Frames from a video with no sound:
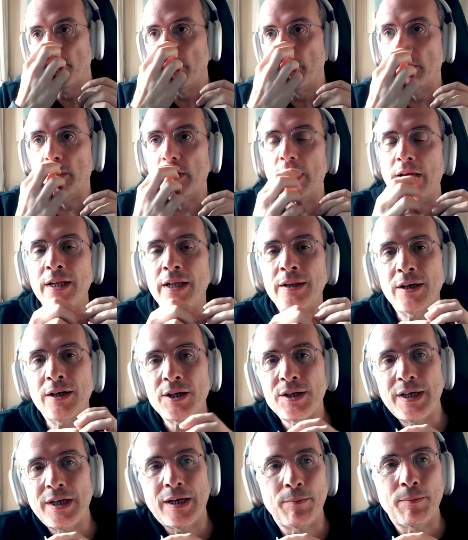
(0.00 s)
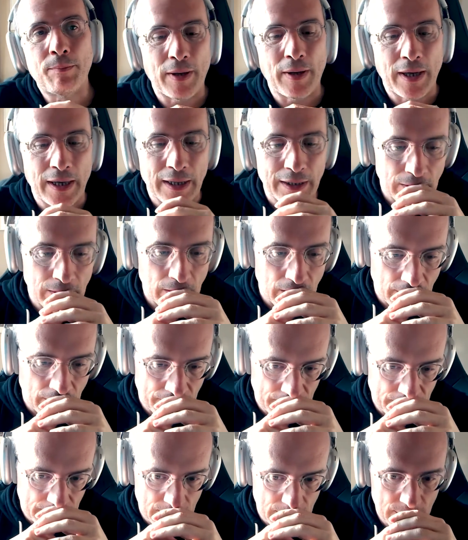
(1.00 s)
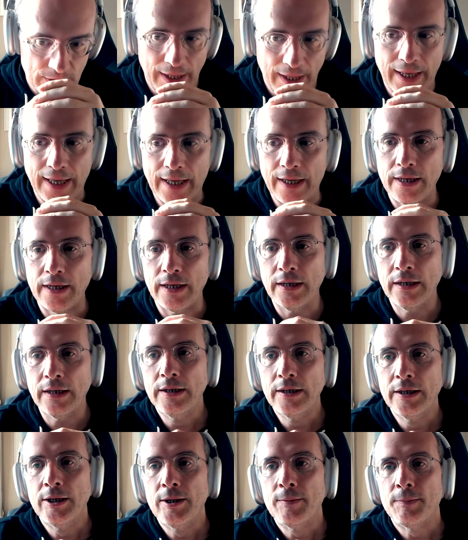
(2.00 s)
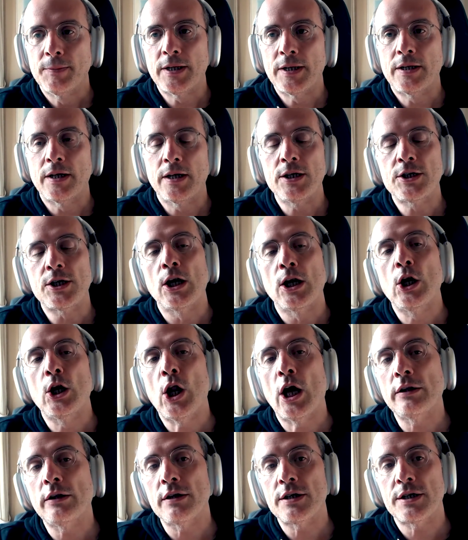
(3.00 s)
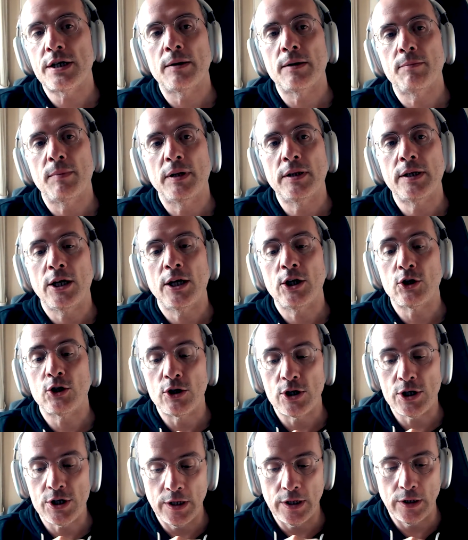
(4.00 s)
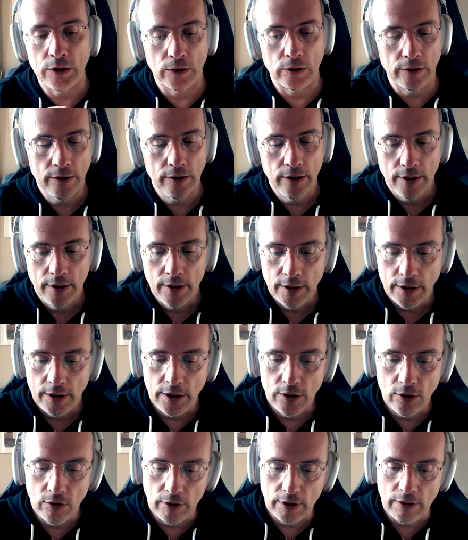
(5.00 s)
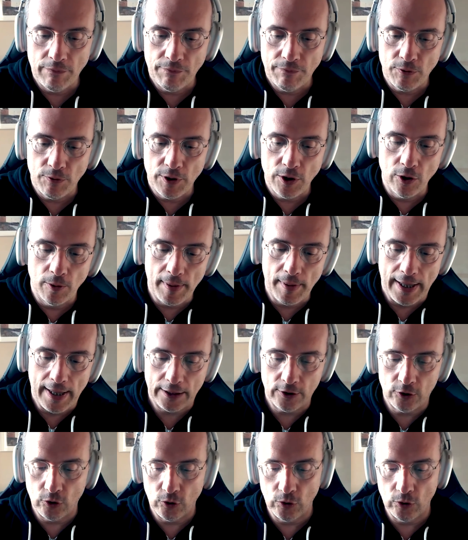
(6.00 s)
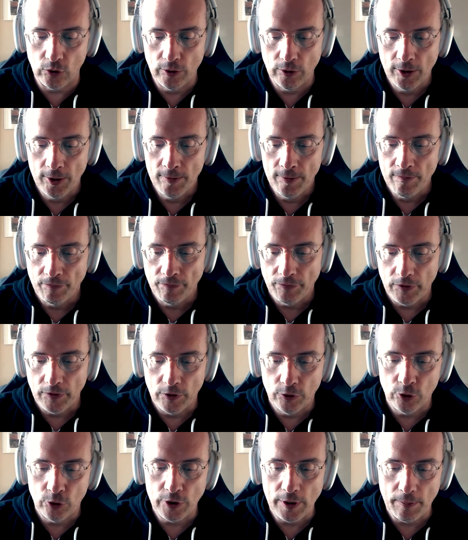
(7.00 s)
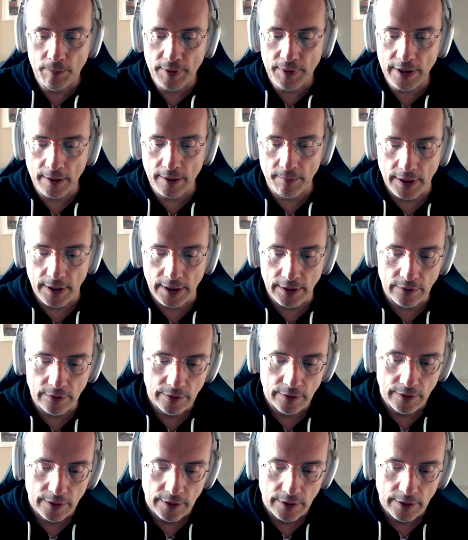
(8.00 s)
The interesting part of this area, that there is a lot of segmentation still. If we go back to the pyramid,